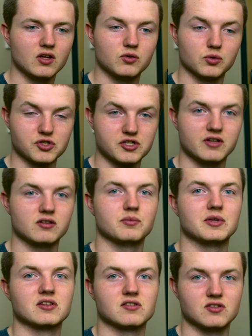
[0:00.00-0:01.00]
Dual channel
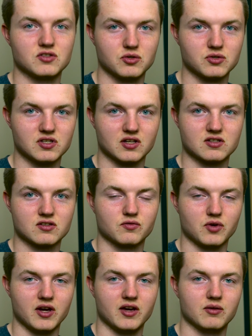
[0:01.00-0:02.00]
means that 2 sticks
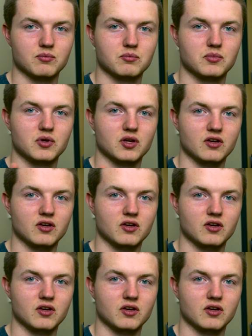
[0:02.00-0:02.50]
of RAM,